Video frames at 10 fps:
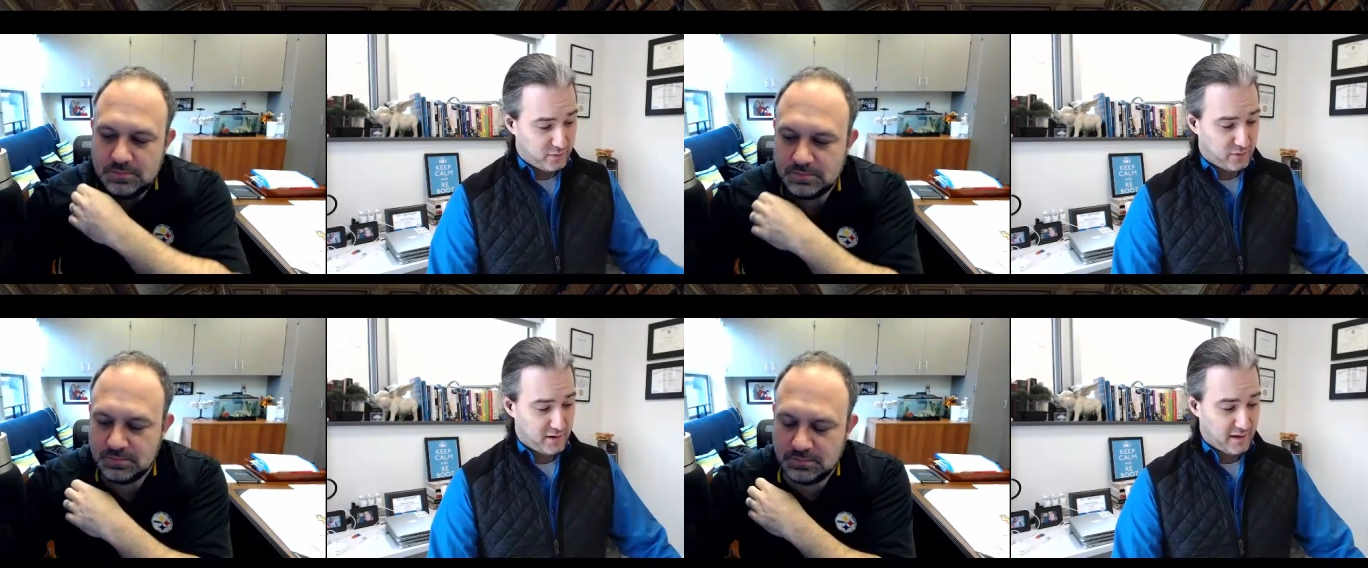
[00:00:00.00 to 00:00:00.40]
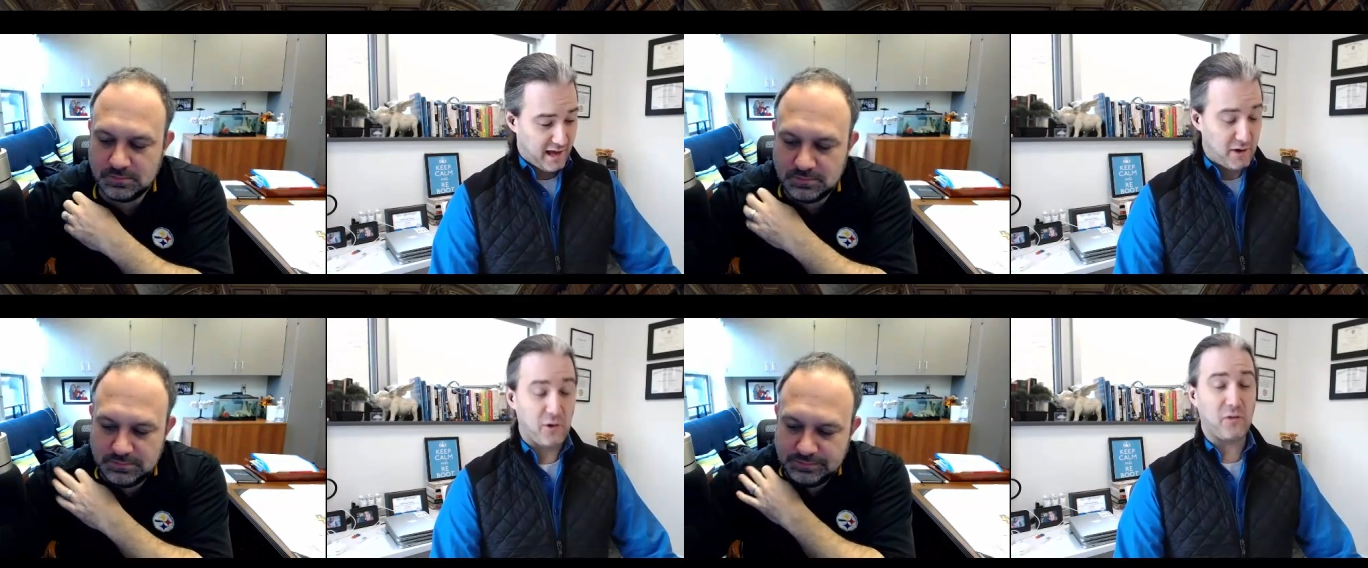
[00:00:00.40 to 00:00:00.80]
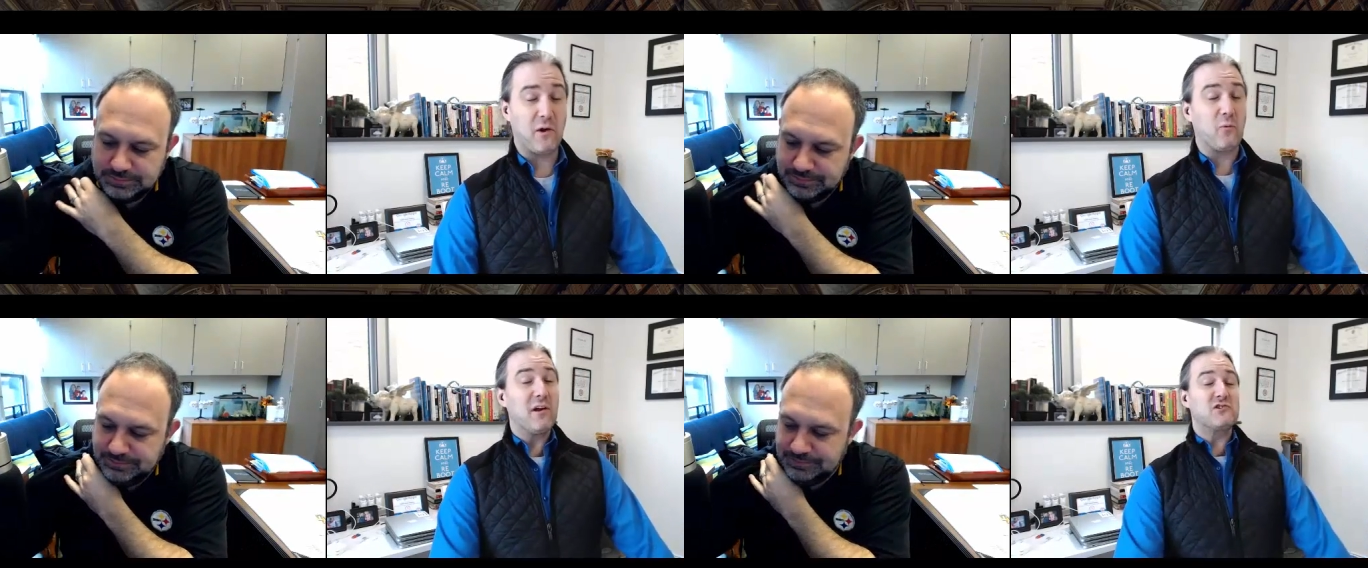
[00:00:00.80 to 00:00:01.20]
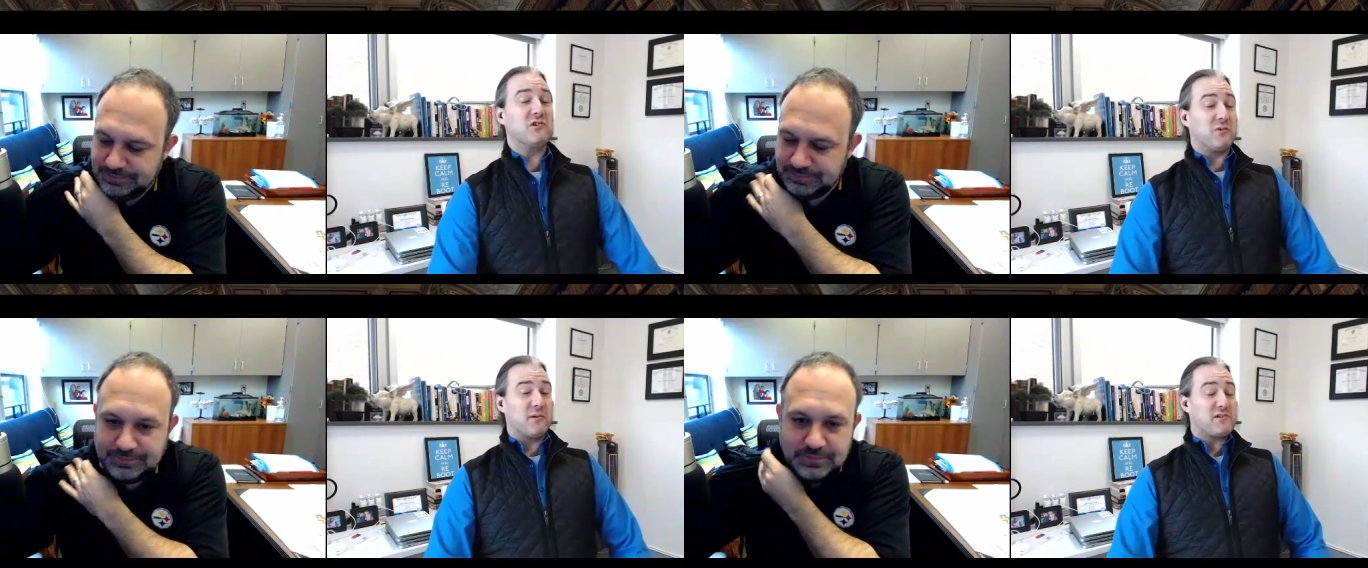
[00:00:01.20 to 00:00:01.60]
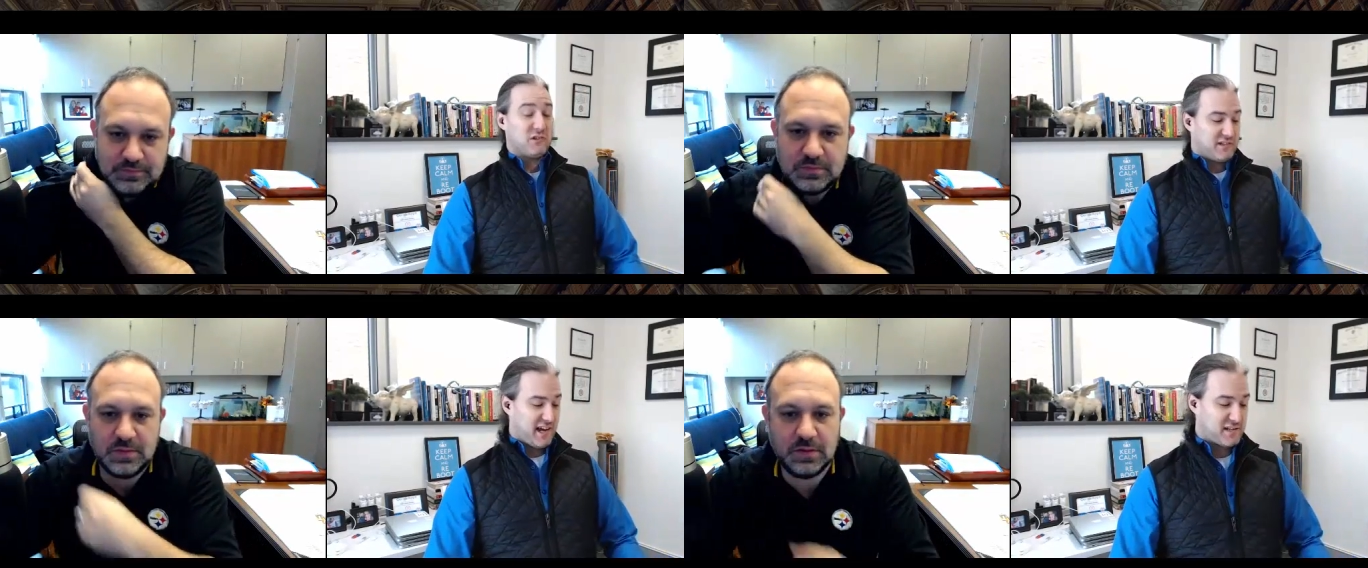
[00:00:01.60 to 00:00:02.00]
Speaker 1: the, I don't know the original
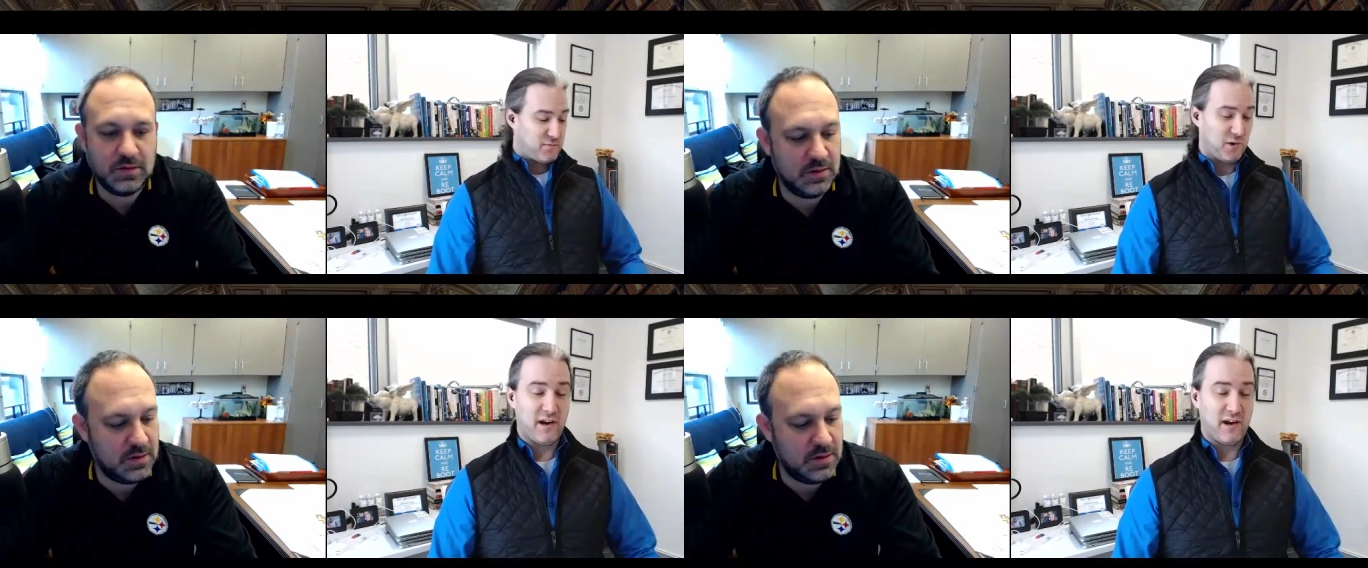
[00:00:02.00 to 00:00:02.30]
original textbook,